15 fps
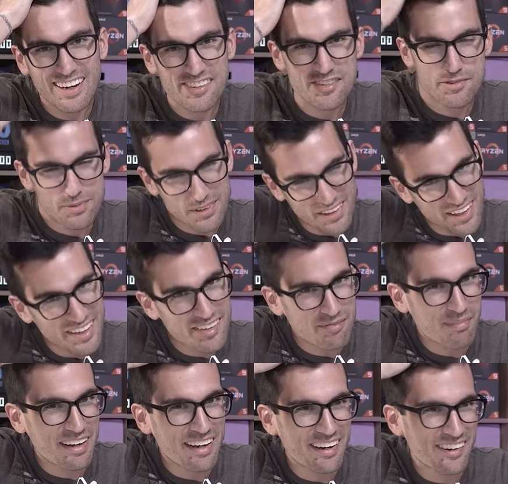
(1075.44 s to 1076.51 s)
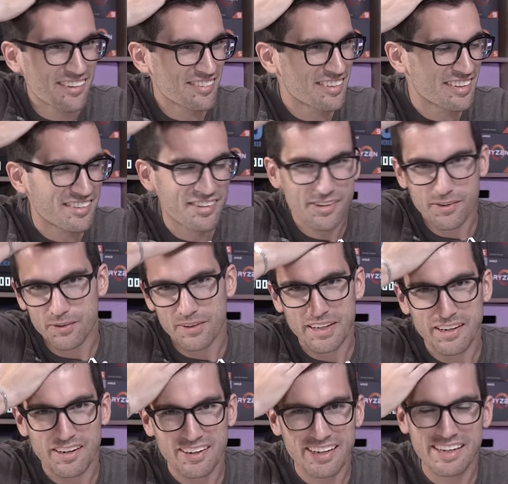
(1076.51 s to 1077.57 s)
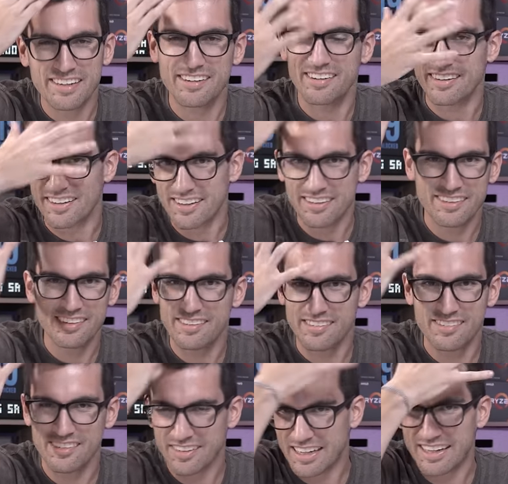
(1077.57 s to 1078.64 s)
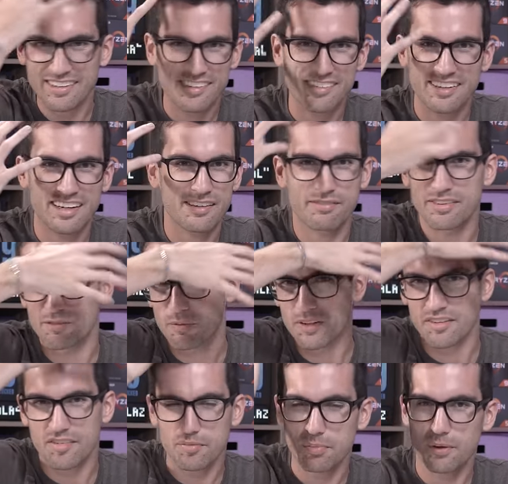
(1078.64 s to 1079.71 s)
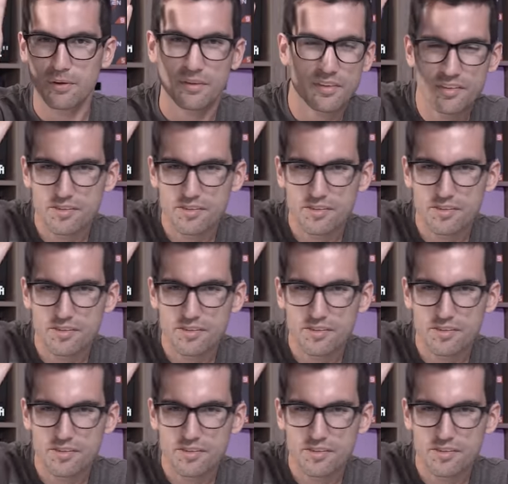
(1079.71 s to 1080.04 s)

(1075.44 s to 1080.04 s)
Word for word: And I just realized my hair is like totally out. I can't, I can't, I can't decide if it wants to part